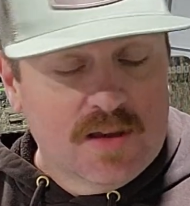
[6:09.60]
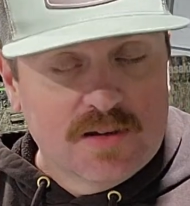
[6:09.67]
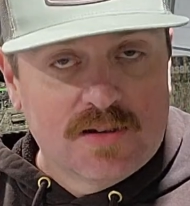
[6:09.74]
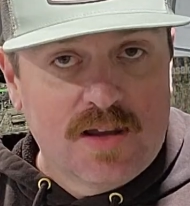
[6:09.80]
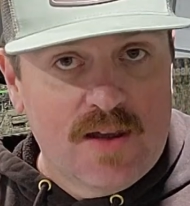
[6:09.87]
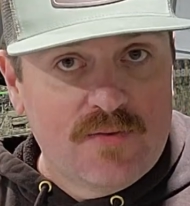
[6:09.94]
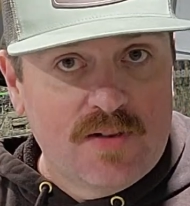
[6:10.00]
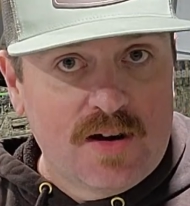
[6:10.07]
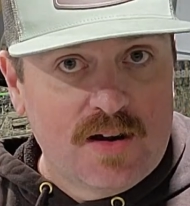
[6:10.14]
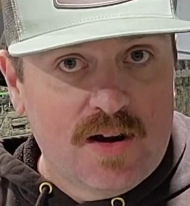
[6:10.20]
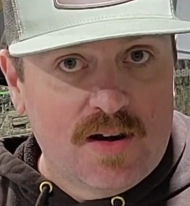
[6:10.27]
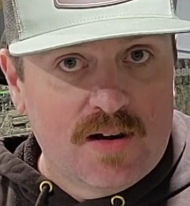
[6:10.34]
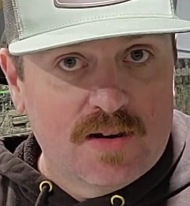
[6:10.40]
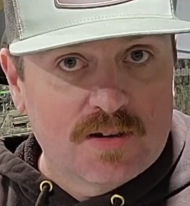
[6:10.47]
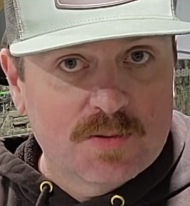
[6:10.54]
Definitely a
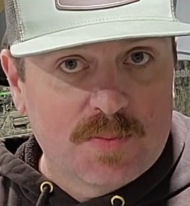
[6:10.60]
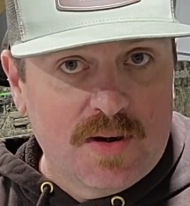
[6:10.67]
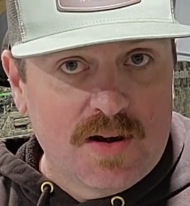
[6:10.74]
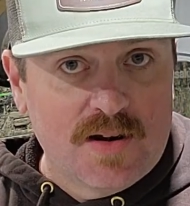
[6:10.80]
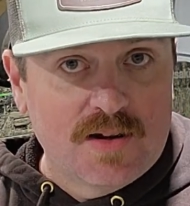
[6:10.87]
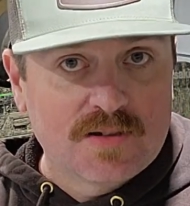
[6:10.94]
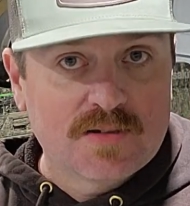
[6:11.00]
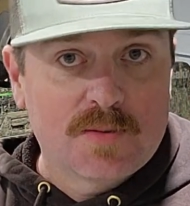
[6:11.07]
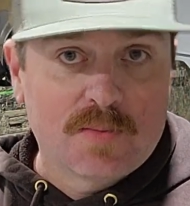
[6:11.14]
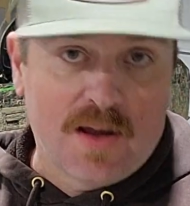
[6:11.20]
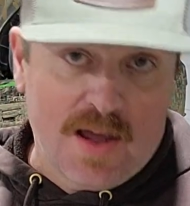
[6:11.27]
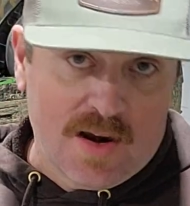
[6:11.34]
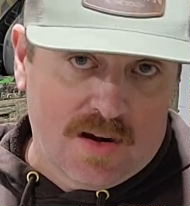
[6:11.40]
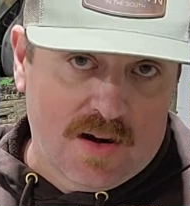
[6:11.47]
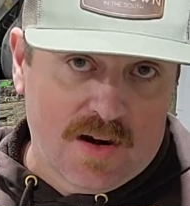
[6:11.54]
learning experience. I'm
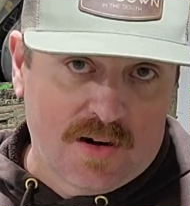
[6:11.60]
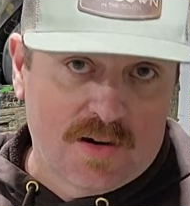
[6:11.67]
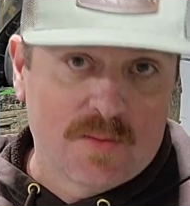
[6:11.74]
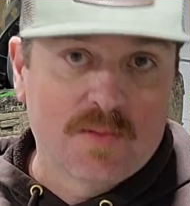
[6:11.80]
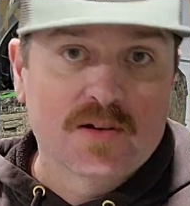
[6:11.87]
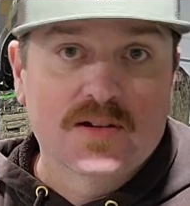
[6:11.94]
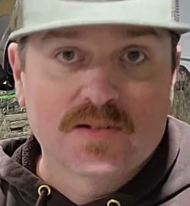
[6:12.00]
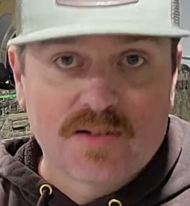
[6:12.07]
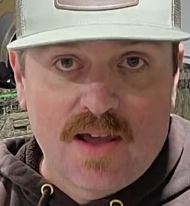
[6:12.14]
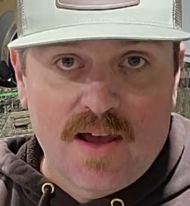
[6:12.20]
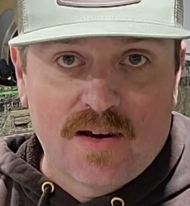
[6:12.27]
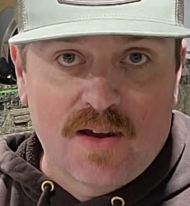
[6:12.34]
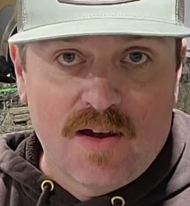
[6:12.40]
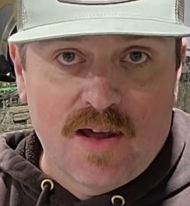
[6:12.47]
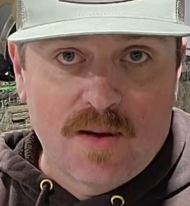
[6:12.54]
glad I learned it because now
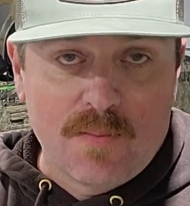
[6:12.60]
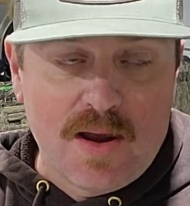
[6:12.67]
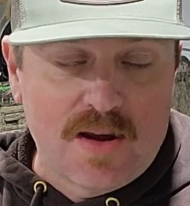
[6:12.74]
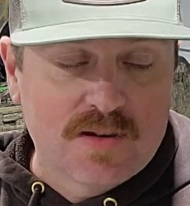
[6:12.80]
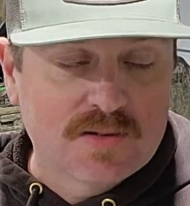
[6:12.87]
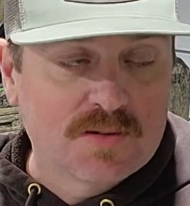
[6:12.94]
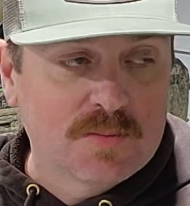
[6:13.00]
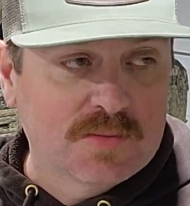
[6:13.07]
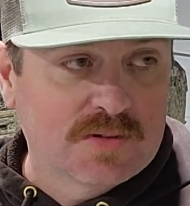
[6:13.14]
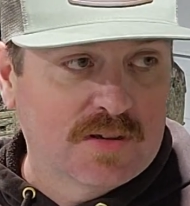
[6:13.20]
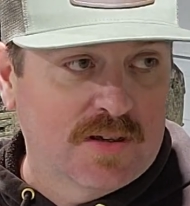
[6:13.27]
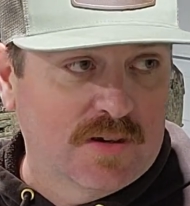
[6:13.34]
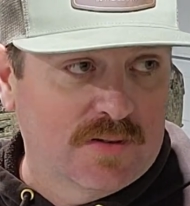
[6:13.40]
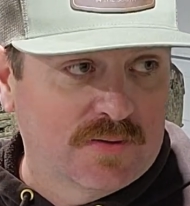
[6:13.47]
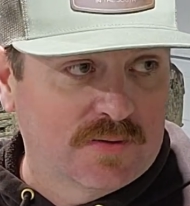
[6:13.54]
I know how to maintenance it
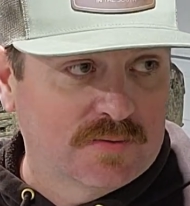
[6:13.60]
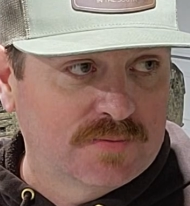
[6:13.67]
myself.